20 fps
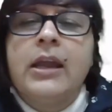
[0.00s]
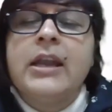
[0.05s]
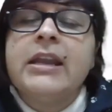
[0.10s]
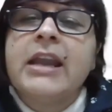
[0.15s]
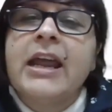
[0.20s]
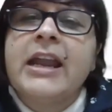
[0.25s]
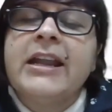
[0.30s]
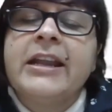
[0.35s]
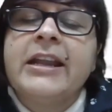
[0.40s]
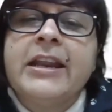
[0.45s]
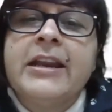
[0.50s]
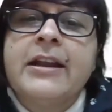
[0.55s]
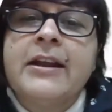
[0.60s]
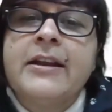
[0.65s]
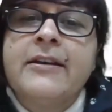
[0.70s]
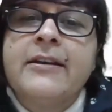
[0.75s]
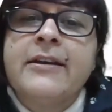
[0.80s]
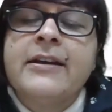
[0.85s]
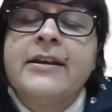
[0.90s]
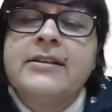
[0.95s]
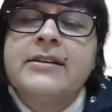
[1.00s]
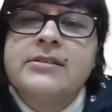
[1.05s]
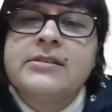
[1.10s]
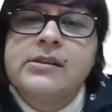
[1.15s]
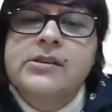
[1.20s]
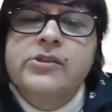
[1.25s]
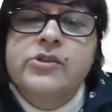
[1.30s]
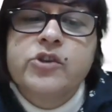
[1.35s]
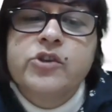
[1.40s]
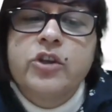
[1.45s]
In
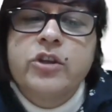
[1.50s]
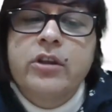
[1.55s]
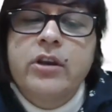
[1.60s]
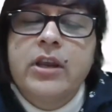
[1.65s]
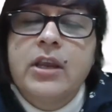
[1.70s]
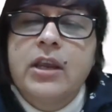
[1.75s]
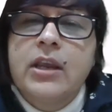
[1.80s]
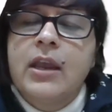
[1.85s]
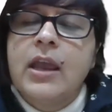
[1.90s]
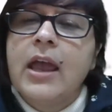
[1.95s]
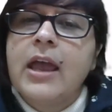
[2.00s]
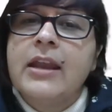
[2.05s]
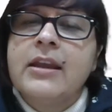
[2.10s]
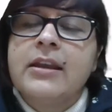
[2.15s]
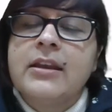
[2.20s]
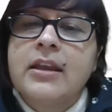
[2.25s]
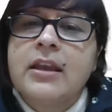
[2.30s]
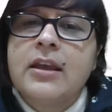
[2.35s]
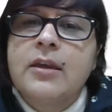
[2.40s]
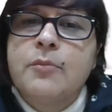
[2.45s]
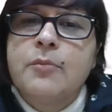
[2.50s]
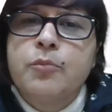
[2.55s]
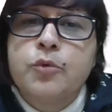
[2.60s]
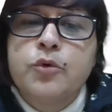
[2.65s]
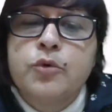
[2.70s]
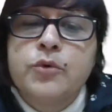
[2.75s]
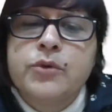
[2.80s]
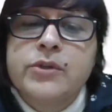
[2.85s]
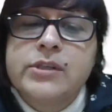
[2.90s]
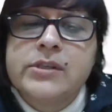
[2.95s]
1963, N.K.
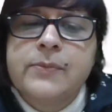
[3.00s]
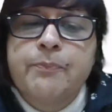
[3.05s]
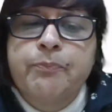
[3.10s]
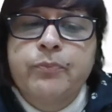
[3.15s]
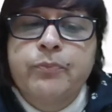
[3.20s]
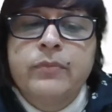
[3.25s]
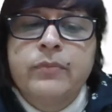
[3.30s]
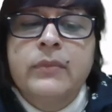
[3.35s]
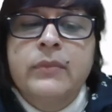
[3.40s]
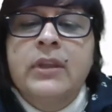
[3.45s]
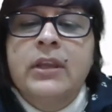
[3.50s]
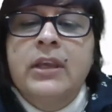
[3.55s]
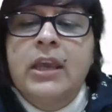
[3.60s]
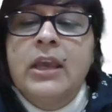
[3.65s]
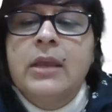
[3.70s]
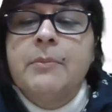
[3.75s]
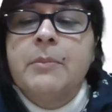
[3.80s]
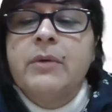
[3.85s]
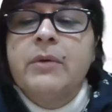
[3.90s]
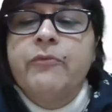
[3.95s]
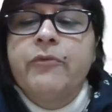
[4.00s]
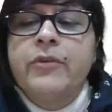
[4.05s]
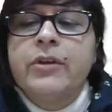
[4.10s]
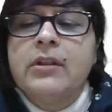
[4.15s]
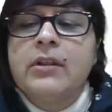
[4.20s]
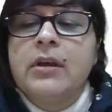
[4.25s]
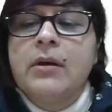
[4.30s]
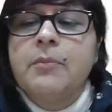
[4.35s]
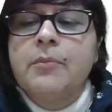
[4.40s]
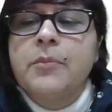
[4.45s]
Bose came up
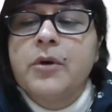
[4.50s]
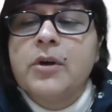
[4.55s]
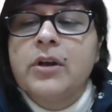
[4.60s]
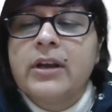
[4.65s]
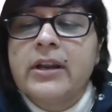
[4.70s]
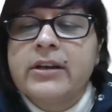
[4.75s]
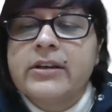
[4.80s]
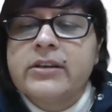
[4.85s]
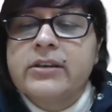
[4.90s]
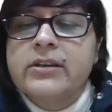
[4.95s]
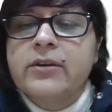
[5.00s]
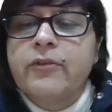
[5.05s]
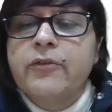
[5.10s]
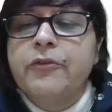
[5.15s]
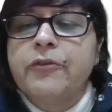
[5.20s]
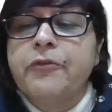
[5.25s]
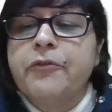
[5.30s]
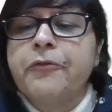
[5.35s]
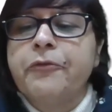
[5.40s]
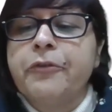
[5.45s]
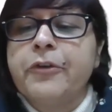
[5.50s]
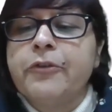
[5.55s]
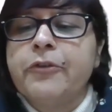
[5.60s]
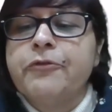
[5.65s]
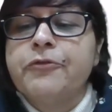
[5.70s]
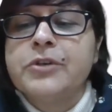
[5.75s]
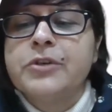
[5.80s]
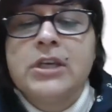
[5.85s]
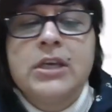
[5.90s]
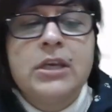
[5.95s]
with the booklet
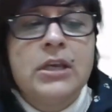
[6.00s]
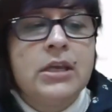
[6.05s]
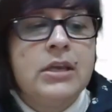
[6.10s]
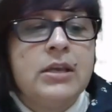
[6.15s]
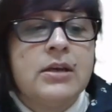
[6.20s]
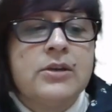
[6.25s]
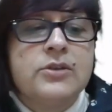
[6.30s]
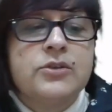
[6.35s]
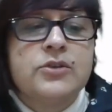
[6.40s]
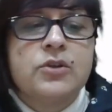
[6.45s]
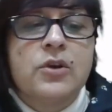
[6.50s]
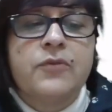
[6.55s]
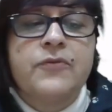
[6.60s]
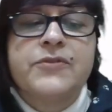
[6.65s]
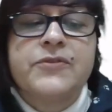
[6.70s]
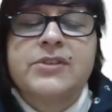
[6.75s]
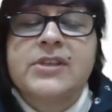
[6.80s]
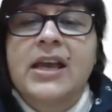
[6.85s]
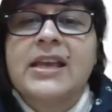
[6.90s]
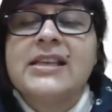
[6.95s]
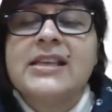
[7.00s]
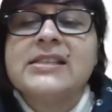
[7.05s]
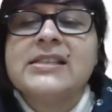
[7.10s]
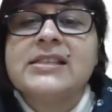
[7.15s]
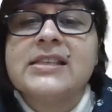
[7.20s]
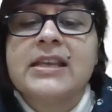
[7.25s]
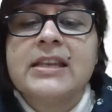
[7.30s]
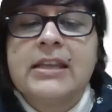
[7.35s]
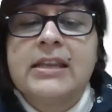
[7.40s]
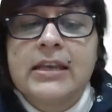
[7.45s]
50 Years of
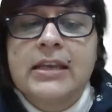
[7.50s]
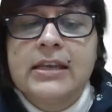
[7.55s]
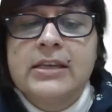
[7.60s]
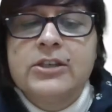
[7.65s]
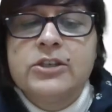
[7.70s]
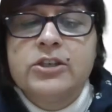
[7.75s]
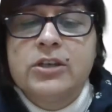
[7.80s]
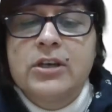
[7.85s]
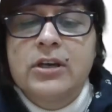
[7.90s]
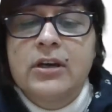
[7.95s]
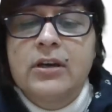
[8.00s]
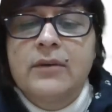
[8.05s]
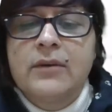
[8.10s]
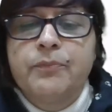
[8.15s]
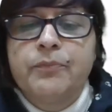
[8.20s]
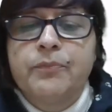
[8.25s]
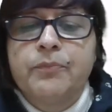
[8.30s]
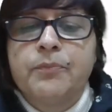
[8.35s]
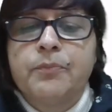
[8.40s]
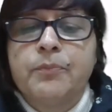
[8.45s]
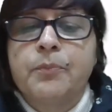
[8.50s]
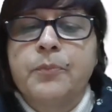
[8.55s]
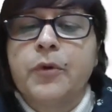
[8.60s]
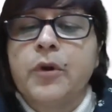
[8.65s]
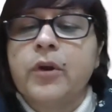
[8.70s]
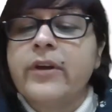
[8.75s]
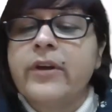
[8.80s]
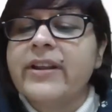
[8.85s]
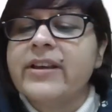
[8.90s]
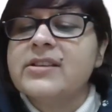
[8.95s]
Science in India,
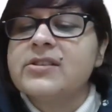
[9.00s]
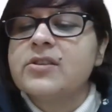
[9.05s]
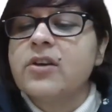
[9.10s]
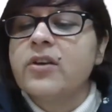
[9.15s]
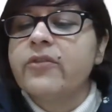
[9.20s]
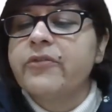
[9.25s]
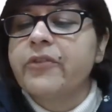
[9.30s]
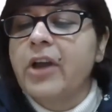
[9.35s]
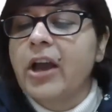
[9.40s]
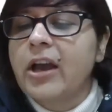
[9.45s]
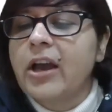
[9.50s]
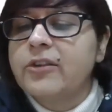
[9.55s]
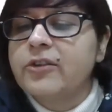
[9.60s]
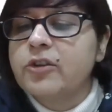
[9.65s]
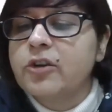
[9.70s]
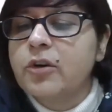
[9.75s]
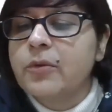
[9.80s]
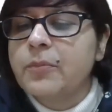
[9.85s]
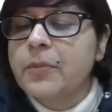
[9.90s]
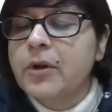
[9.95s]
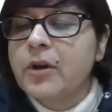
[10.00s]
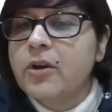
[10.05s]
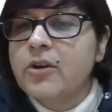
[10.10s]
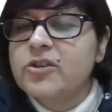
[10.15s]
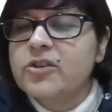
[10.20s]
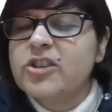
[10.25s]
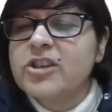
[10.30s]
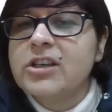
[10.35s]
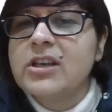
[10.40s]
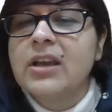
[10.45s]
Progress of
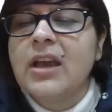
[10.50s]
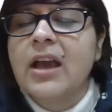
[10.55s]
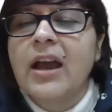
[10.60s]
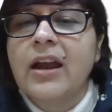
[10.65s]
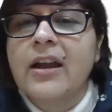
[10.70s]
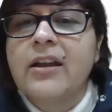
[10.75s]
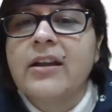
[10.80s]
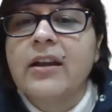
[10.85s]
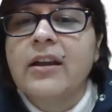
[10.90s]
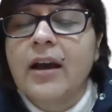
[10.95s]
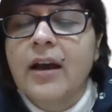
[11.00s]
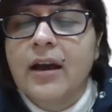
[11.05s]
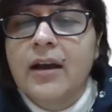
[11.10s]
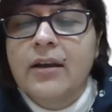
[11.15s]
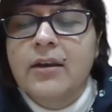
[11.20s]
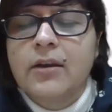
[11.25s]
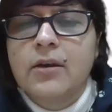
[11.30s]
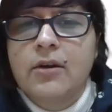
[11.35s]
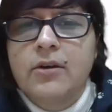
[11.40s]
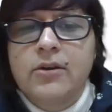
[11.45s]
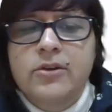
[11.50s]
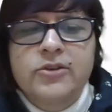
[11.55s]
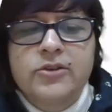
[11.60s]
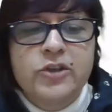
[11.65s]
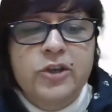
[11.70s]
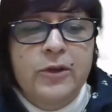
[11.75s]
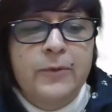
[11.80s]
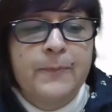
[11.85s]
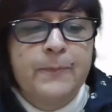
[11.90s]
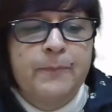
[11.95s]
Anthropology and
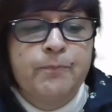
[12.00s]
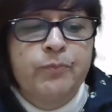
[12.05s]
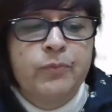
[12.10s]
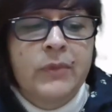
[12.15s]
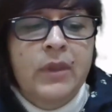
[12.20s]
Archaeology,